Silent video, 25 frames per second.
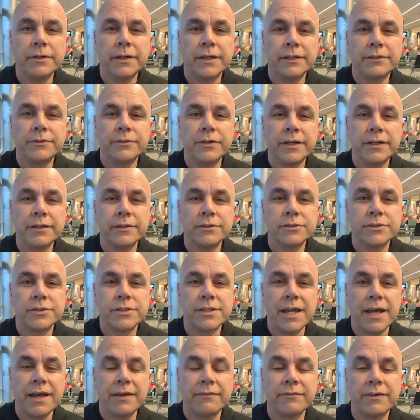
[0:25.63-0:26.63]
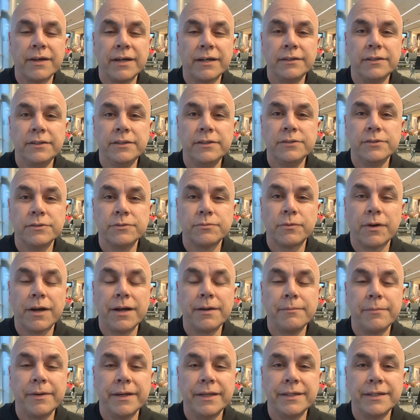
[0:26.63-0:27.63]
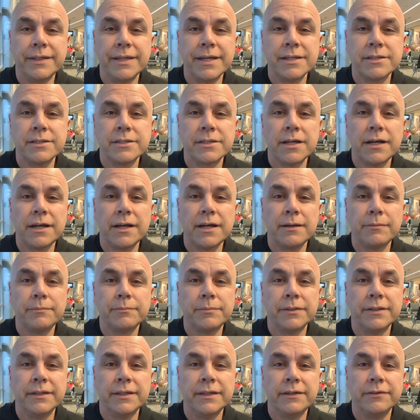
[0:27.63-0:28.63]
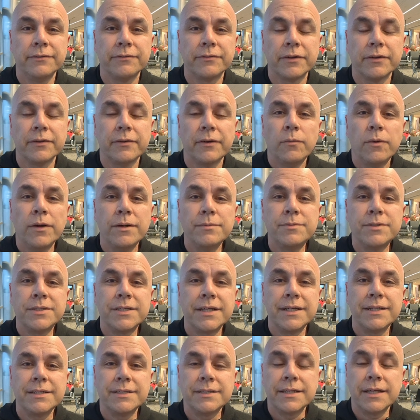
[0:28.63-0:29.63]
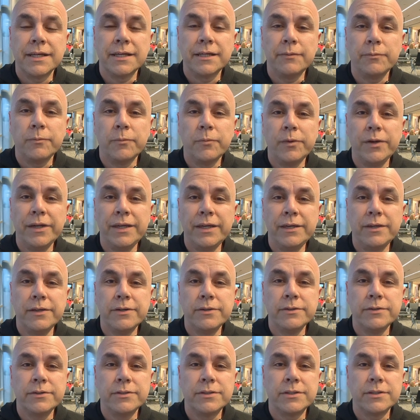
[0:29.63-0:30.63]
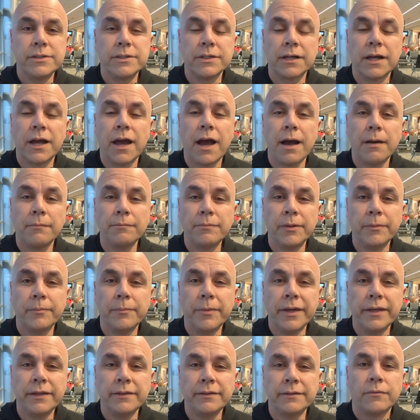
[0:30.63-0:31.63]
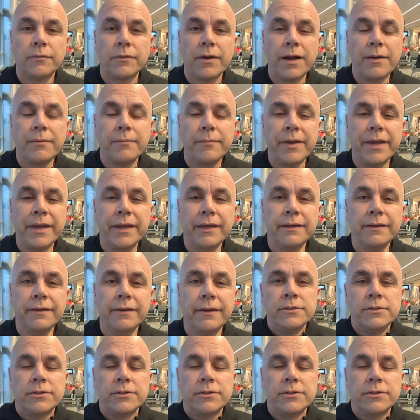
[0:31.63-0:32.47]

I train their staff how to use RouteMan Desktop and the different websites that we use to complement RouteMan.